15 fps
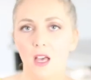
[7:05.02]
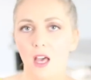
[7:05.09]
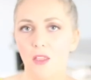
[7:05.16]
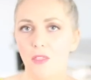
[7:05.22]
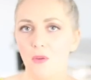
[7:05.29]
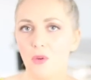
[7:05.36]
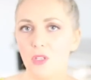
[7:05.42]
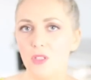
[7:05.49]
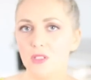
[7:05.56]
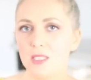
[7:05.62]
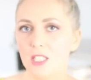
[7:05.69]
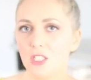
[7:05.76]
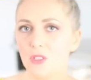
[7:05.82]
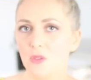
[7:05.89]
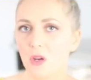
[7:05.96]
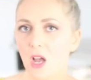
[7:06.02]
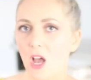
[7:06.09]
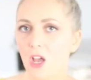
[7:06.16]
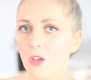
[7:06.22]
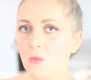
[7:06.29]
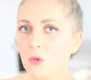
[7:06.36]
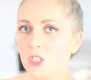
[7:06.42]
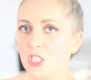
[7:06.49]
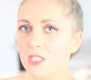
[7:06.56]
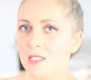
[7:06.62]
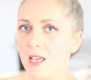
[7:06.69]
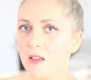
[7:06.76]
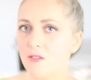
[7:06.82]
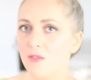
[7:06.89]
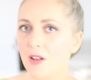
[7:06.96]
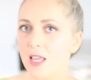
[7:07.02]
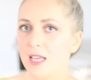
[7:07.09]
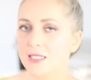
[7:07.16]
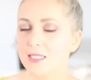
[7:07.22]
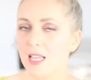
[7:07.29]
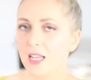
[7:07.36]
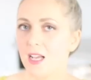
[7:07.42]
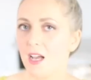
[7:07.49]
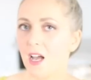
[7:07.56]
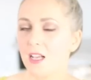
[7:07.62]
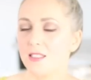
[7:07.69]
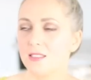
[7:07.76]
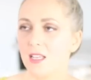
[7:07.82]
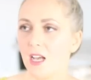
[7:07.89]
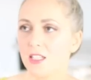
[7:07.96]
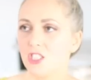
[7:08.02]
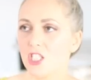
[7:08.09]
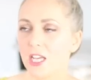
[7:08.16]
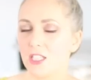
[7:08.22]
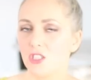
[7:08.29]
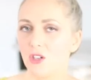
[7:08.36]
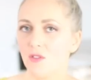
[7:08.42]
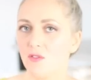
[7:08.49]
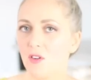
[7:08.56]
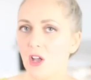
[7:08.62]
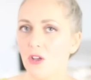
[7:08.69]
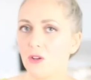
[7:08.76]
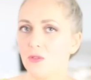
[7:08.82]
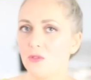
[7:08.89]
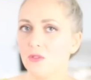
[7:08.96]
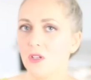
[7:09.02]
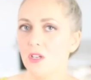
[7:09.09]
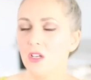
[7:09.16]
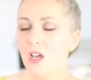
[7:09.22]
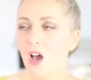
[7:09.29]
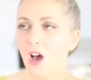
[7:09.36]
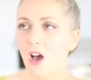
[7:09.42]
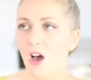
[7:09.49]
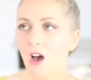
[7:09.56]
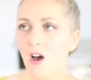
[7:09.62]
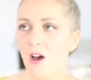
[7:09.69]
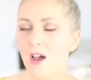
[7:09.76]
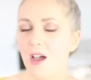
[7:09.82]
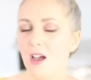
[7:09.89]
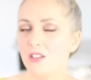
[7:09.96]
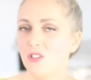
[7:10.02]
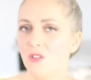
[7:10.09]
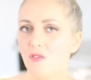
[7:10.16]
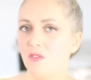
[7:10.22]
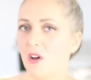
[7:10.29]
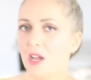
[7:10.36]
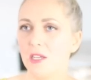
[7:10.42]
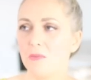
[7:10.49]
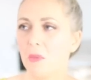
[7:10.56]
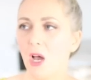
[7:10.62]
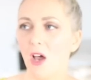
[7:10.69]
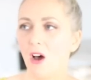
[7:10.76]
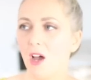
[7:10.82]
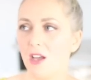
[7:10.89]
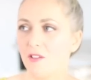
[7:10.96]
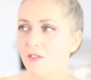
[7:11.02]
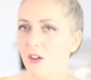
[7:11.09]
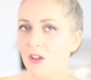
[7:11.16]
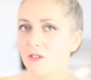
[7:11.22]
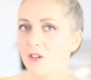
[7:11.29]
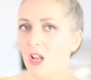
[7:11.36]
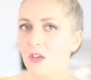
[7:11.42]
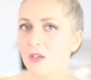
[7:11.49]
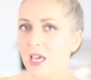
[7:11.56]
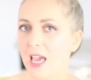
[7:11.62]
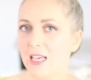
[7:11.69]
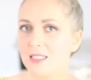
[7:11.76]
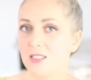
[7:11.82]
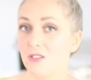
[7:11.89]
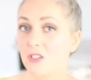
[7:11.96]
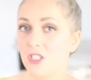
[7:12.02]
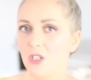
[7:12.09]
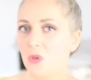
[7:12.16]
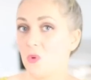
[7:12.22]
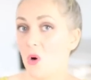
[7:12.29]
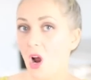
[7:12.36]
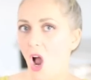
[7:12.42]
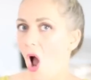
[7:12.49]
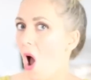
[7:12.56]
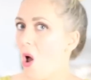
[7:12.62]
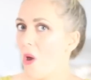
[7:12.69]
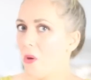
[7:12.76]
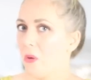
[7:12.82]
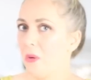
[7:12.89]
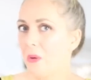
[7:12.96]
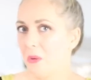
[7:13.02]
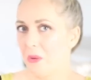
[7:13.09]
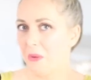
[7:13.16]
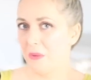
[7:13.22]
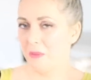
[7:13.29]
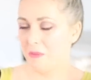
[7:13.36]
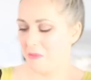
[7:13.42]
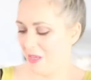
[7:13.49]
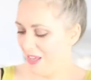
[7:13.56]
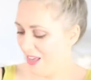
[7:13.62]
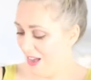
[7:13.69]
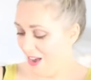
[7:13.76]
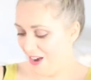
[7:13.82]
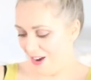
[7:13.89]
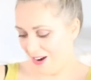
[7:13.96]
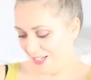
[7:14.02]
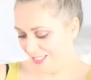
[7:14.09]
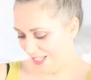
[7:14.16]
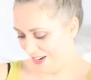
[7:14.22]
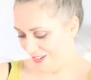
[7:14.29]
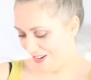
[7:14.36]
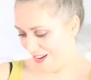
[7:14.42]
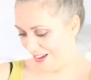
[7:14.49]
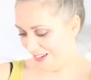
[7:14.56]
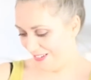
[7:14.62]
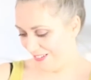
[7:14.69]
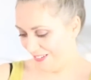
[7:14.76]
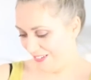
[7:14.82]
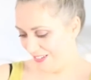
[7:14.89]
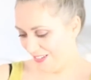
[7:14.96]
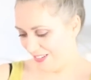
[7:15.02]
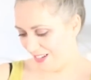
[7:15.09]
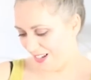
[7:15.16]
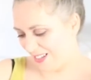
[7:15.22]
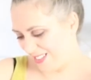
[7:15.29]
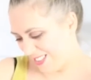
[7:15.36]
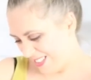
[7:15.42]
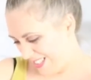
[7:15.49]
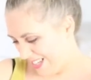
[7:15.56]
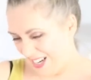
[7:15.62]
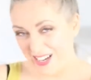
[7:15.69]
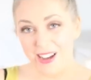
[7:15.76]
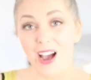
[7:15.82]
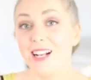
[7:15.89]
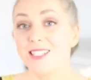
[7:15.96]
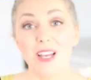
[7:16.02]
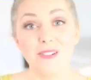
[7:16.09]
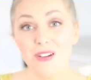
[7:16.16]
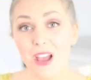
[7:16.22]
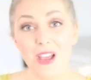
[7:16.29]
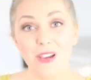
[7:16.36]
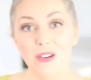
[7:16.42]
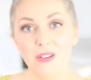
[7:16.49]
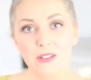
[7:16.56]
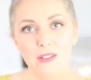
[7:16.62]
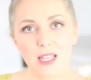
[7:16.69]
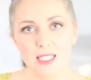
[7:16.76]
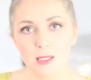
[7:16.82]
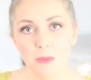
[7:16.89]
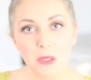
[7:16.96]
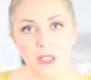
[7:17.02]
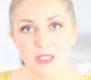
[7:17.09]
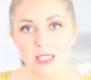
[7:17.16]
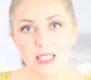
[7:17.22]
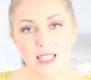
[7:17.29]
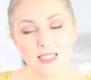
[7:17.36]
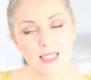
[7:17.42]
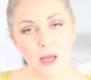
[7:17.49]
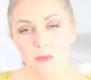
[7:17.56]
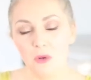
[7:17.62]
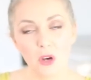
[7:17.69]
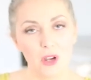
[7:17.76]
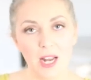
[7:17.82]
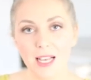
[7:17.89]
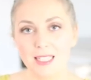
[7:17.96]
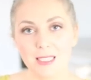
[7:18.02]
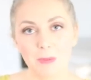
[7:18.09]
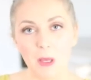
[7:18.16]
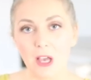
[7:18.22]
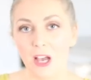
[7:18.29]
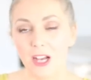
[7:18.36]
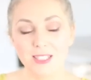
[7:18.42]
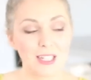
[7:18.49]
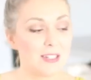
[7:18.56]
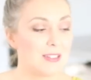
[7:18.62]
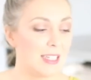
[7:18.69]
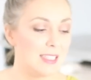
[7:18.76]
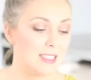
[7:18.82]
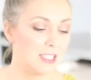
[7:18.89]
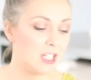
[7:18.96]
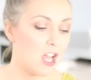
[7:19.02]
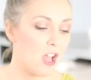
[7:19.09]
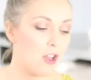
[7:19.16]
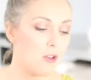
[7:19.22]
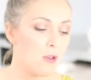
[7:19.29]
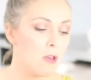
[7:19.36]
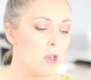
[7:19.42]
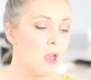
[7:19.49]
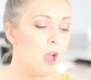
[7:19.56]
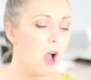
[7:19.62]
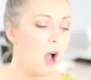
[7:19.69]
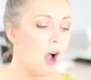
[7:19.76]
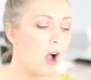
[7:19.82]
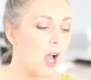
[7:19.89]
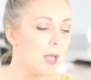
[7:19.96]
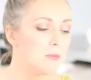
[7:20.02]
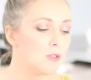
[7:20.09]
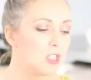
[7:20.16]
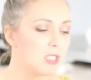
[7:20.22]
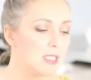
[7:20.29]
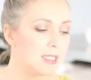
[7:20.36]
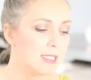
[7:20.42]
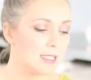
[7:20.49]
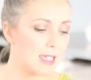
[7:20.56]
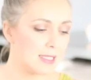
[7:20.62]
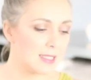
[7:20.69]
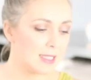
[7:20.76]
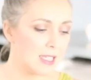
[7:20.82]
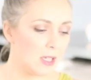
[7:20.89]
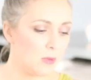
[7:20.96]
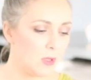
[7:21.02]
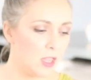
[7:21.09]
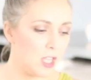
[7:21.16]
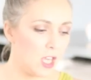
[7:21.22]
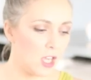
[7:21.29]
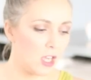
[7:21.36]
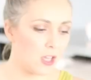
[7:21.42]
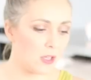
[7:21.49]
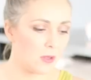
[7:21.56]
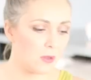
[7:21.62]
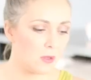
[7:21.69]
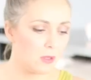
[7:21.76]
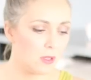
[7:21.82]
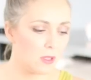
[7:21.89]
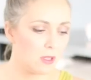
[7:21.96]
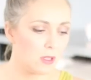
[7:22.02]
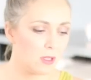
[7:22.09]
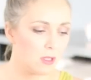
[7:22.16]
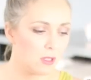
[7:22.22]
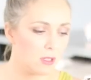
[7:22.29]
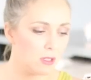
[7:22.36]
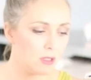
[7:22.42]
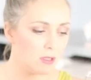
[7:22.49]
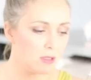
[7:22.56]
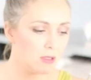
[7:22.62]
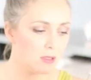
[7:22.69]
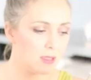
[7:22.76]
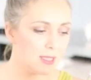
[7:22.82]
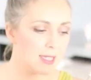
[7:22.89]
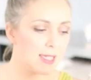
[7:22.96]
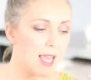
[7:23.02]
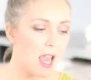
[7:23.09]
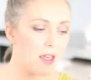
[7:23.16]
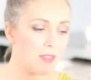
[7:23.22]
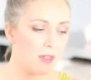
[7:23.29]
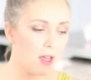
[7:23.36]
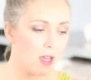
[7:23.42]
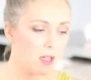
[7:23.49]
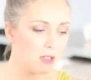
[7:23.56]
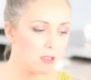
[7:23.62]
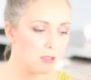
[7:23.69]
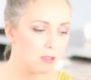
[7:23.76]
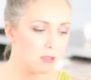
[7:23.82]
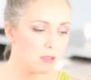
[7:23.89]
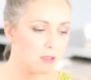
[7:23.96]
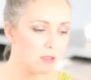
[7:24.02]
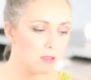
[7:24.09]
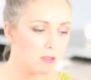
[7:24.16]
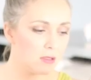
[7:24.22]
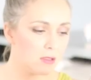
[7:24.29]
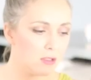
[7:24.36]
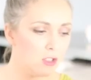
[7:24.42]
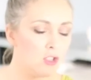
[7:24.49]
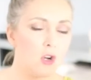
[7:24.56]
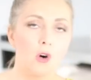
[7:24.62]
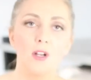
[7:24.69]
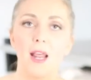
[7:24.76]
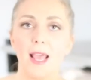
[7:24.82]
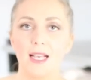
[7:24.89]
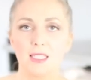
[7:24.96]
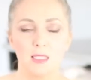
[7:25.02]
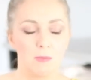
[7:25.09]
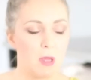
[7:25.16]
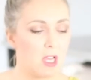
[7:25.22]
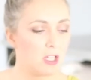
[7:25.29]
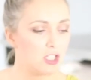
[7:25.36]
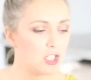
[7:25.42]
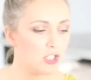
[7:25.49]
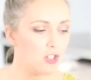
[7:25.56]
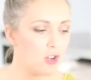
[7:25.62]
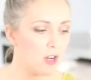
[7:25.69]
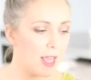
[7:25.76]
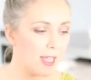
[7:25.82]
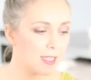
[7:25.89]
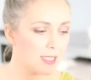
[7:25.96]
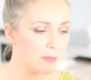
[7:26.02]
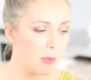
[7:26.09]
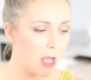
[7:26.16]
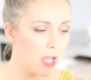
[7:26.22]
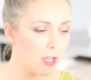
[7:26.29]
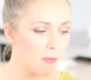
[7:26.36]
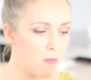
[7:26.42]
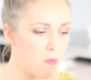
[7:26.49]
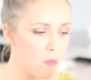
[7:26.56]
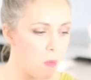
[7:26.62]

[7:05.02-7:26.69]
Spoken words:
I thought you said you were at home watching Netflix. Like I checked your phone. You find my iPhone locator and you were at home. I don't know. That's the beauty of this. I'm not an expert. I don't need to know. I'm just discussing it with you together. Non-expert to non-expert.